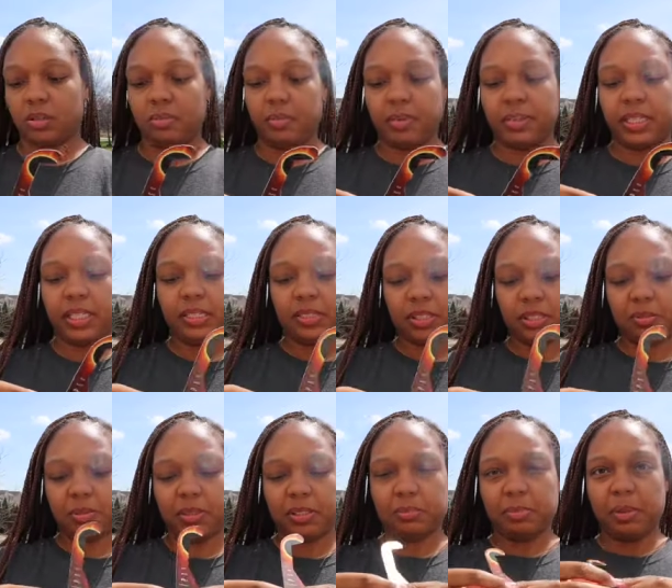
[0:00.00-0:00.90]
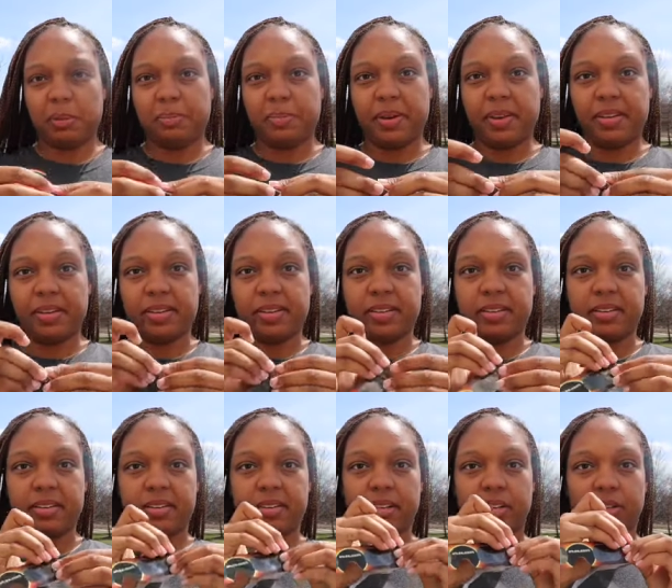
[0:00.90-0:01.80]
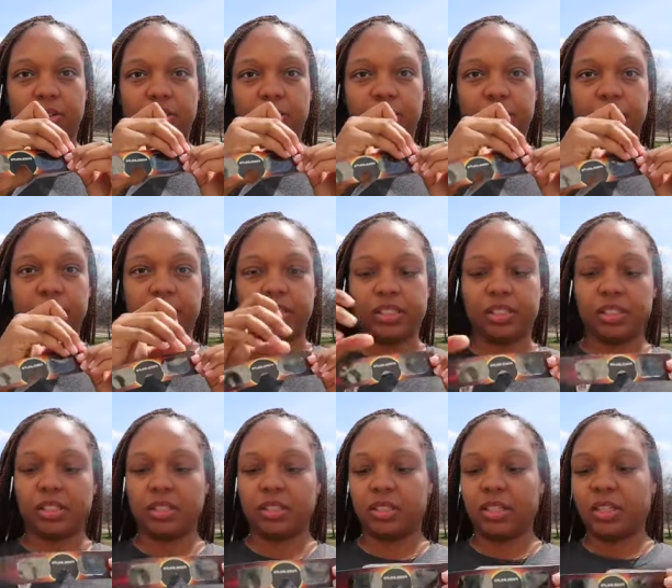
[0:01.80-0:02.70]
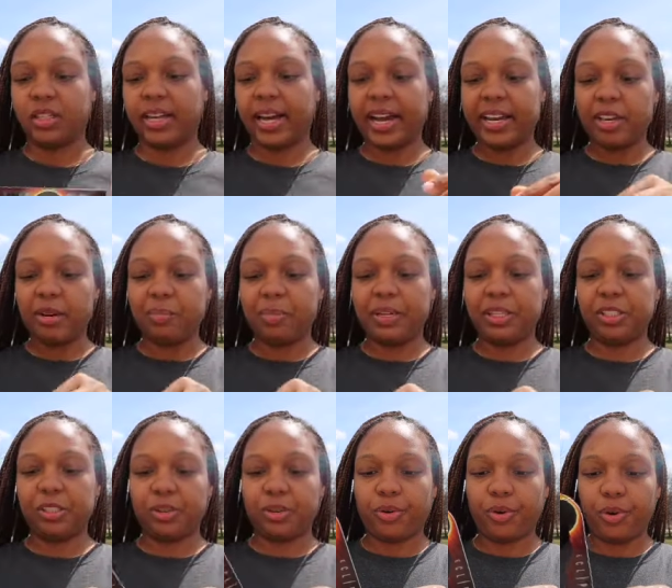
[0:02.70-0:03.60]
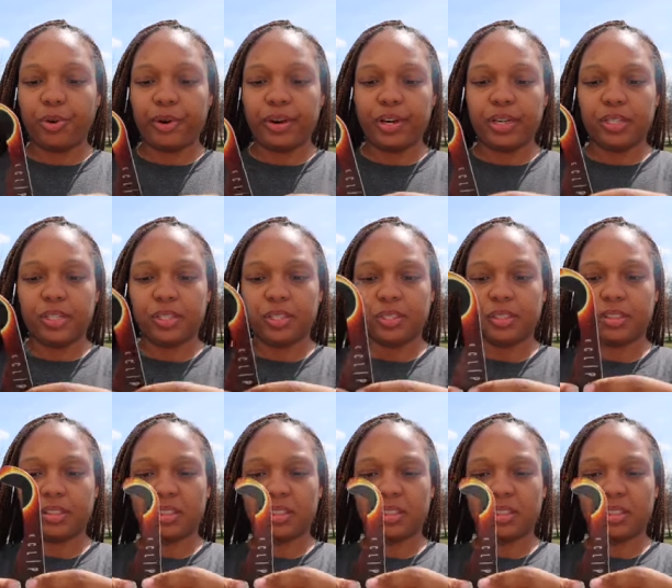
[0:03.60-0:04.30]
But these are supposed to be bent. The little corners. Kai, you bend your corners?